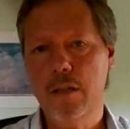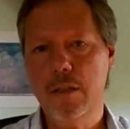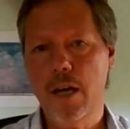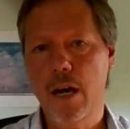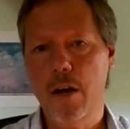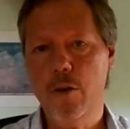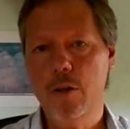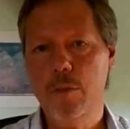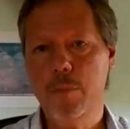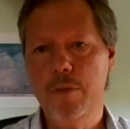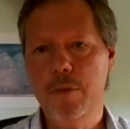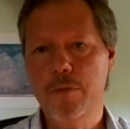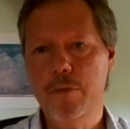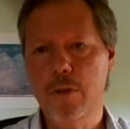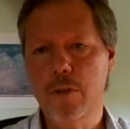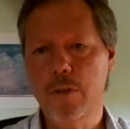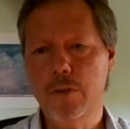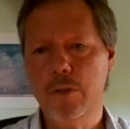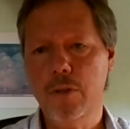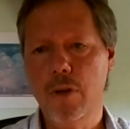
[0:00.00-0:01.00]
encountered
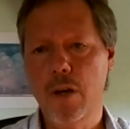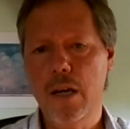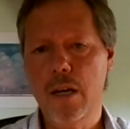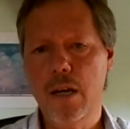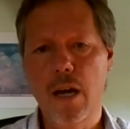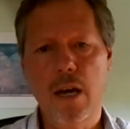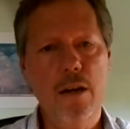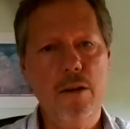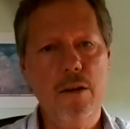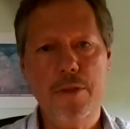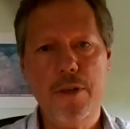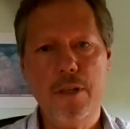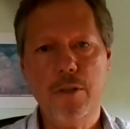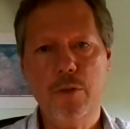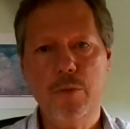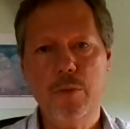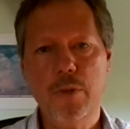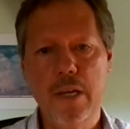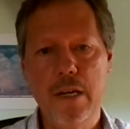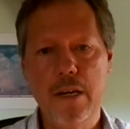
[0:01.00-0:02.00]
before so I, I don't think
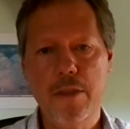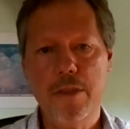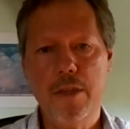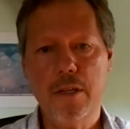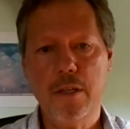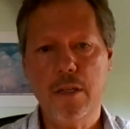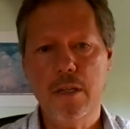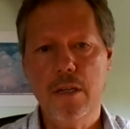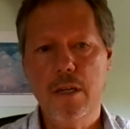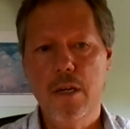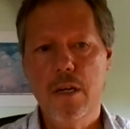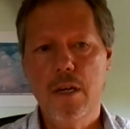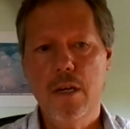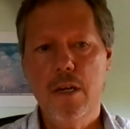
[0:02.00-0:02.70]
there's really anything